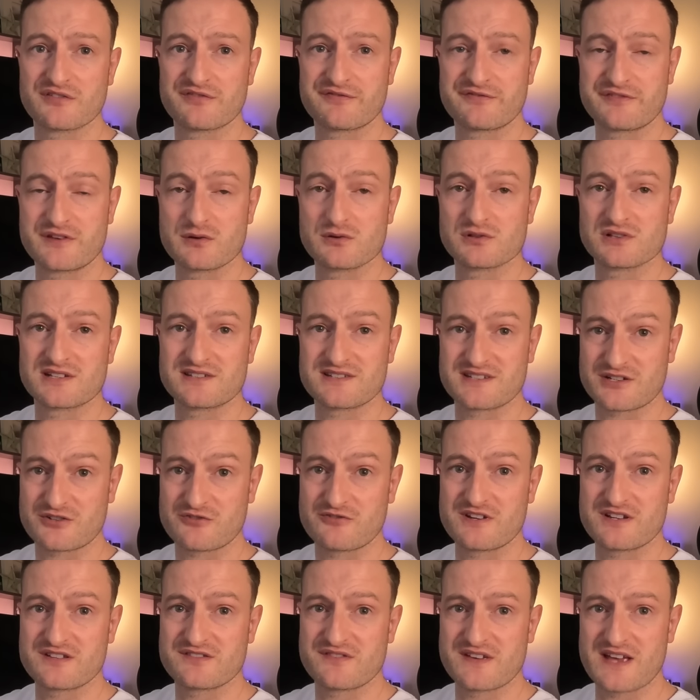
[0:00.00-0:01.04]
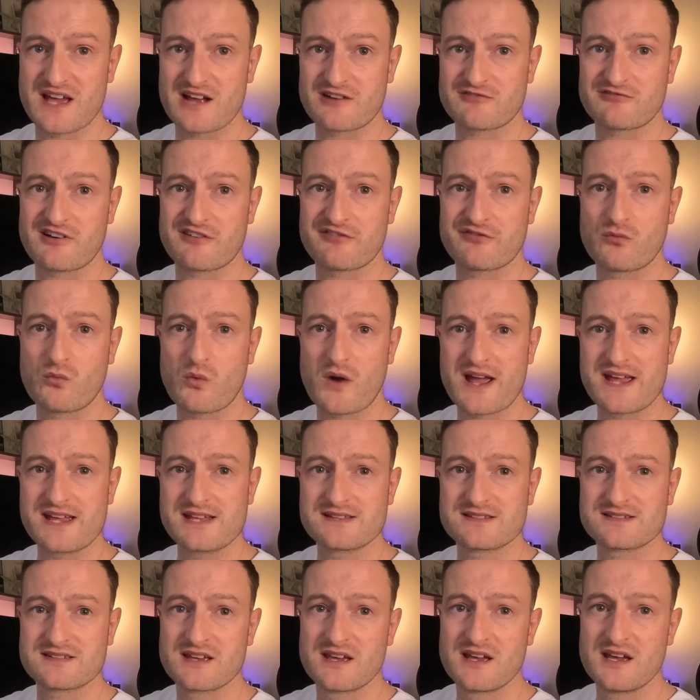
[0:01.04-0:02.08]
fuel and decrease the aircraft
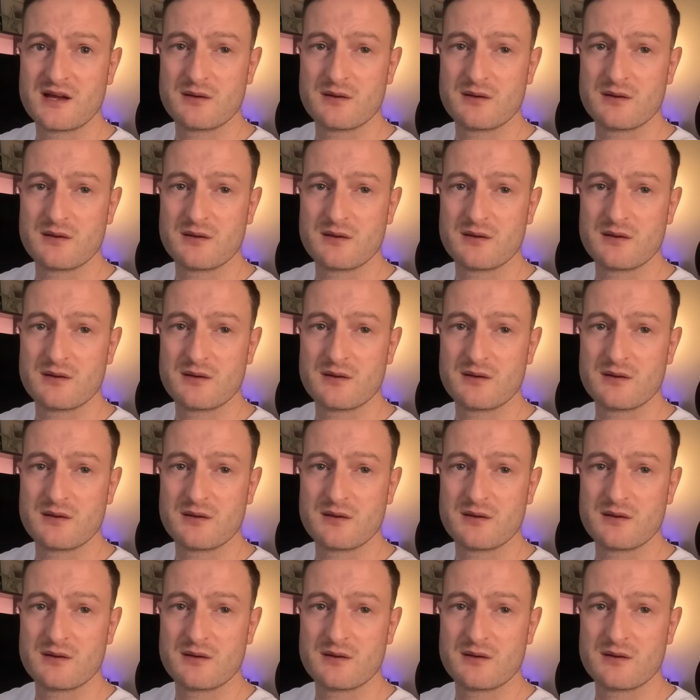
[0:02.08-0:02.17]
weight,